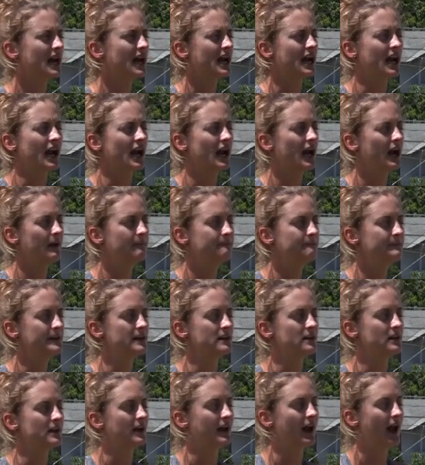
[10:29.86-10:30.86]
like
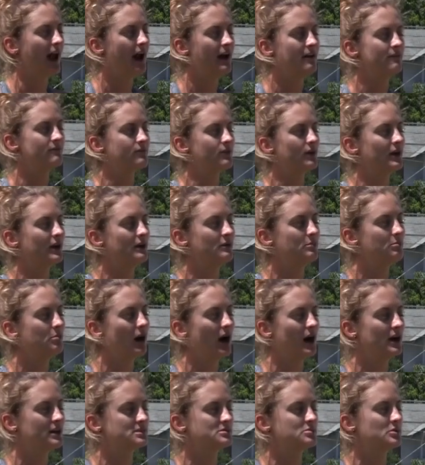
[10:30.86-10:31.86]
feeling every
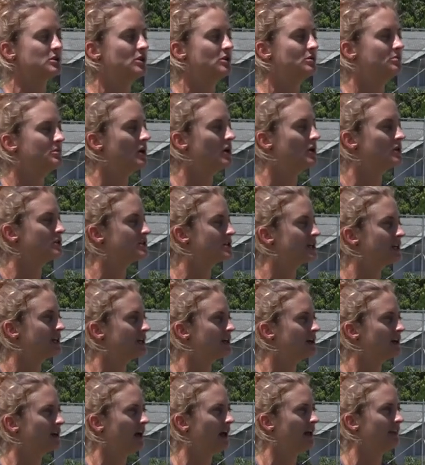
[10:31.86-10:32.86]
possible
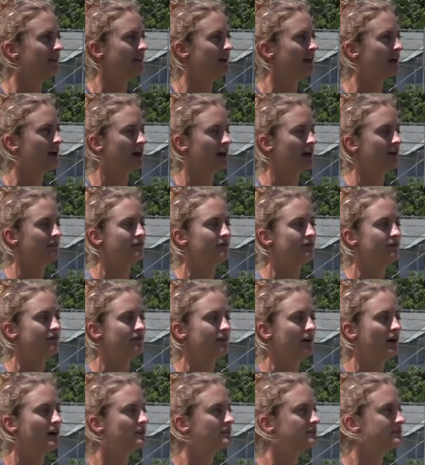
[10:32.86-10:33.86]
emotion I think I've
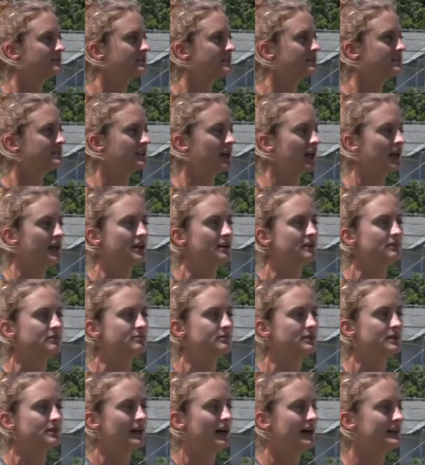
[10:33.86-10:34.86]
felt in like
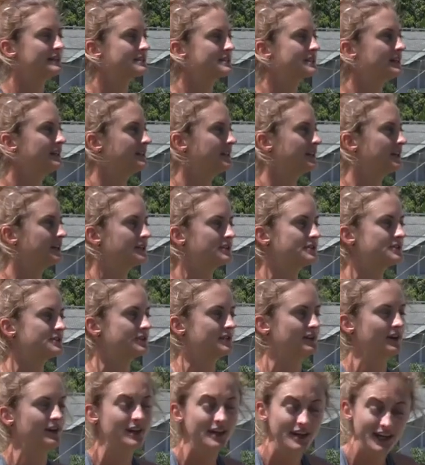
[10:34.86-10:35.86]
the last 10 years